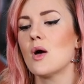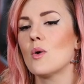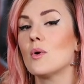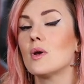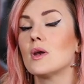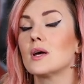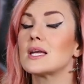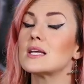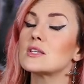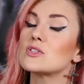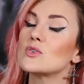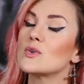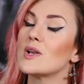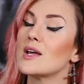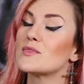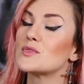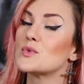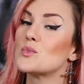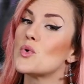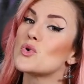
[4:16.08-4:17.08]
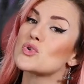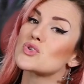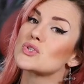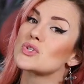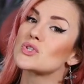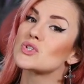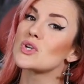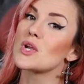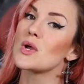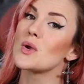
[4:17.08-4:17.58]
well, I guess you'll have to watch
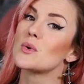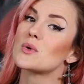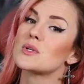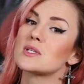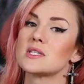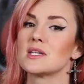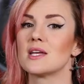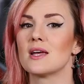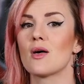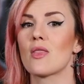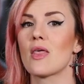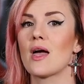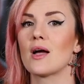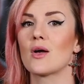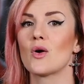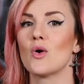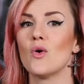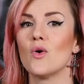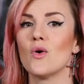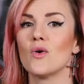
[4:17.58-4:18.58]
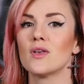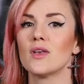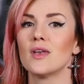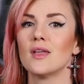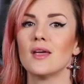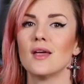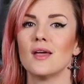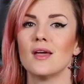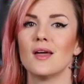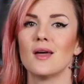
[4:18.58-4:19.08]
the show to see how that got on.
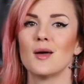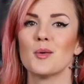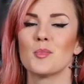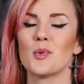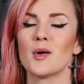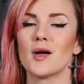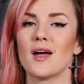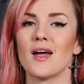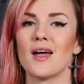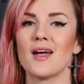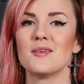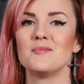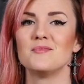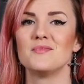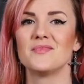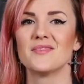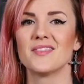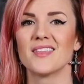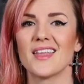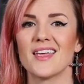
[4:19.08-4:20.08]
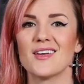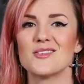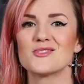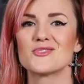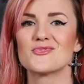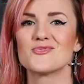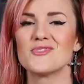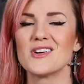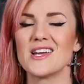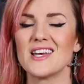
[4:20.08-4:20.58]
But it
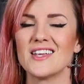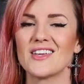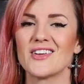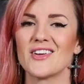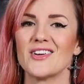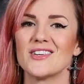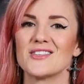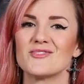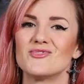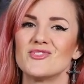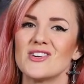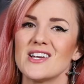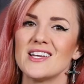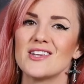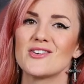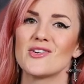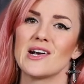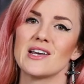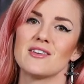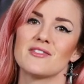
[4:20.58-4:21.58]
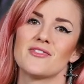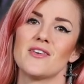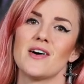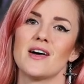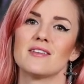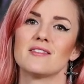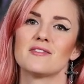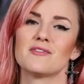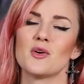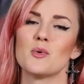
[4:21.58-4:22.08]
was really good, really great
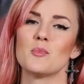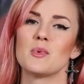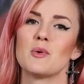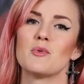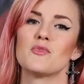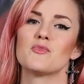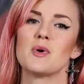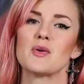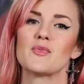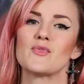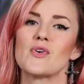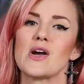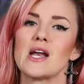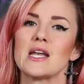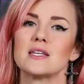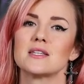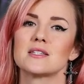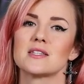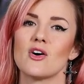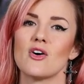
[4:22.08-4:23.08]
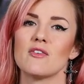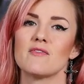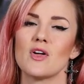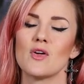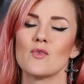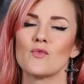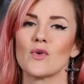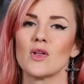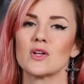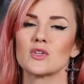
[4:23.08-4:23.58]
fun filming it with my friend that I've
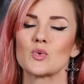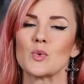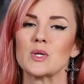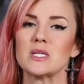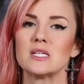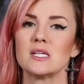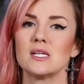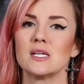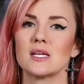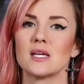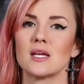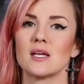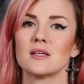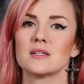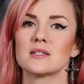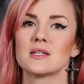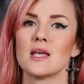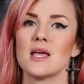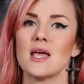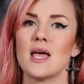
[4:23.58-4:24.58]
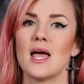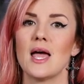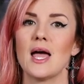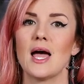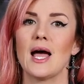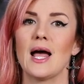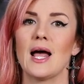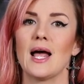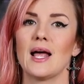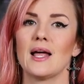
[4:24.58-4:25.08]
known for like 20 years.
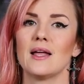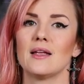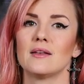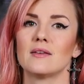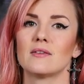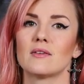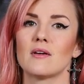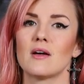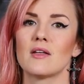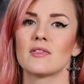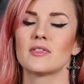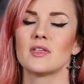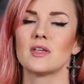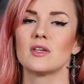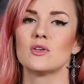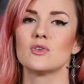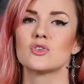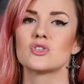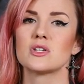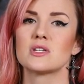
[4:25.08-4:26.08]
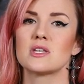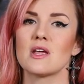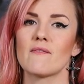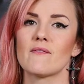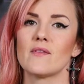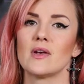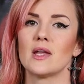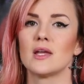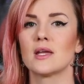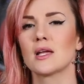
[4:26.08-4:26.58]
And I think you should
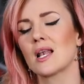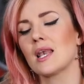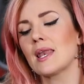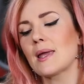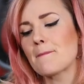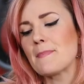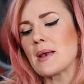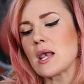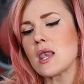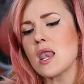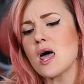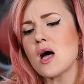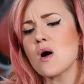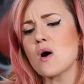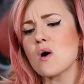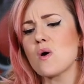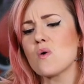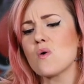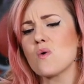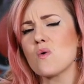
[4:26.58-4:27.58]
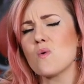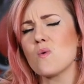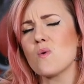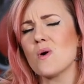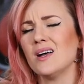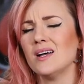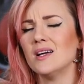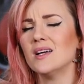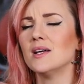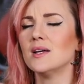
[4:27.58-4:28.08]
definitely click
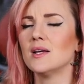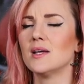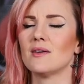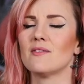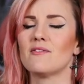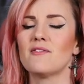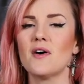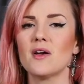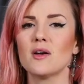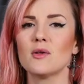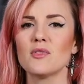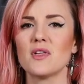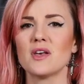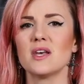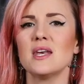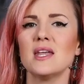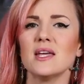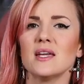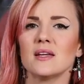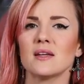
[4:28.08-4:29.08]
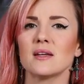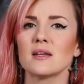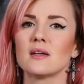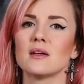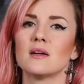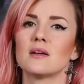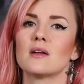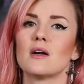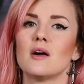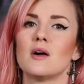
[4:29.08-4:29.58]
below, follow the
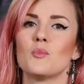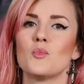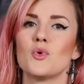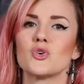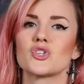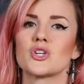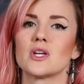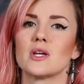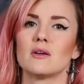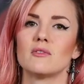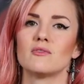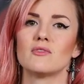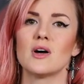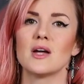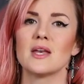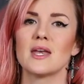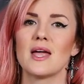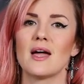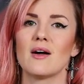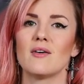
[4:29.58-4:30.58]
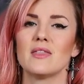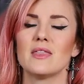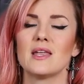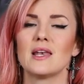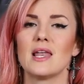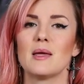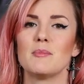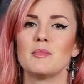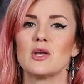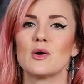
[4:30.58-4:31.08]
link and go and watch it right now, and
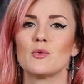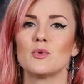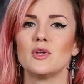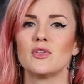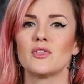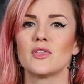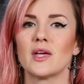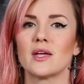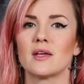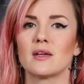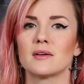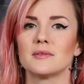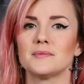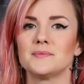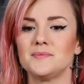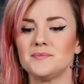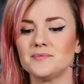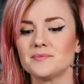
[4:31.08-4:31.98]
then let me know what you think.